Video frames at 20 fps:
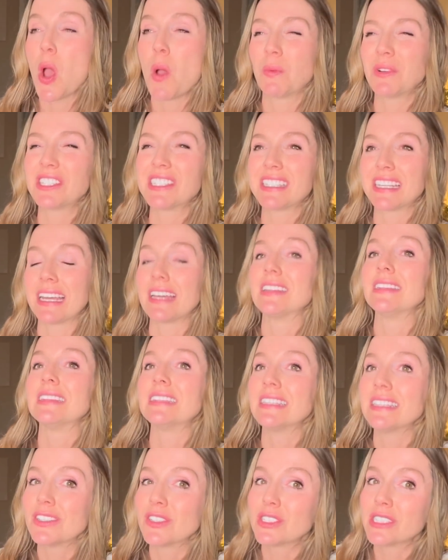which is like a
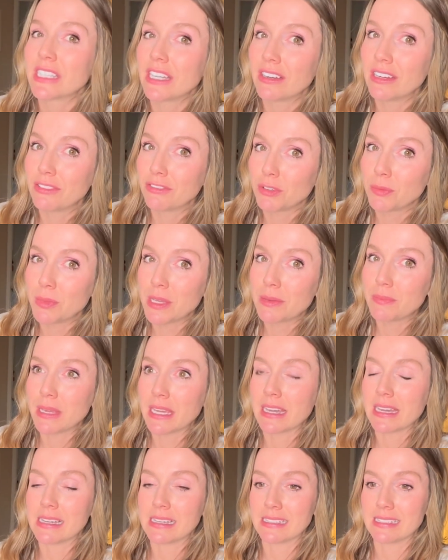little scary for me
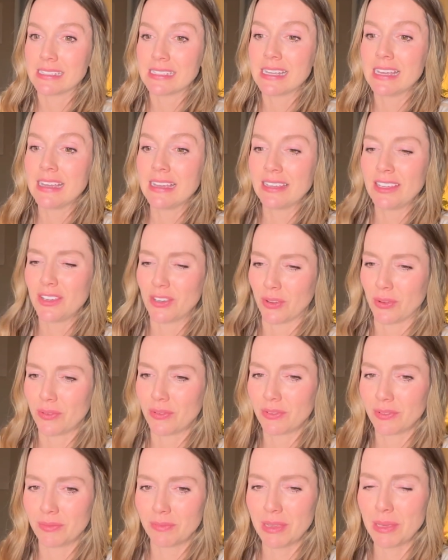because, you know,
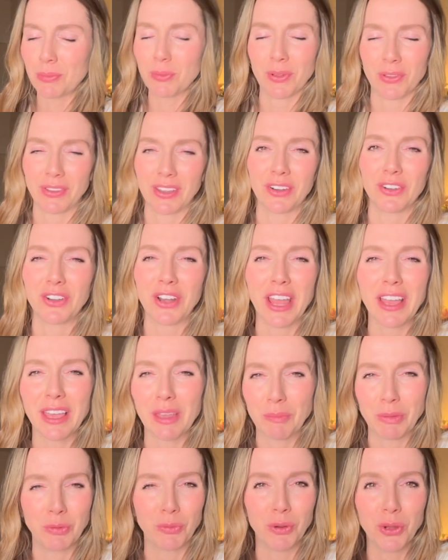people on the internet
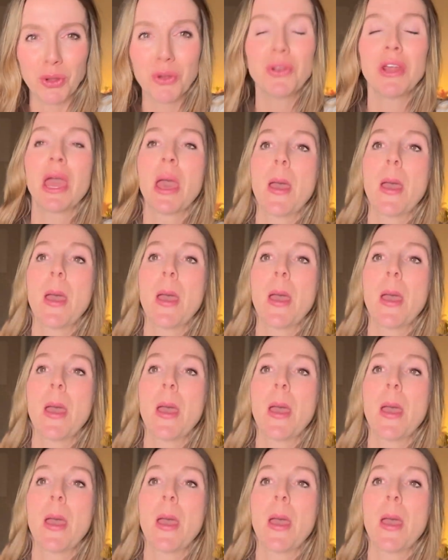can be rude.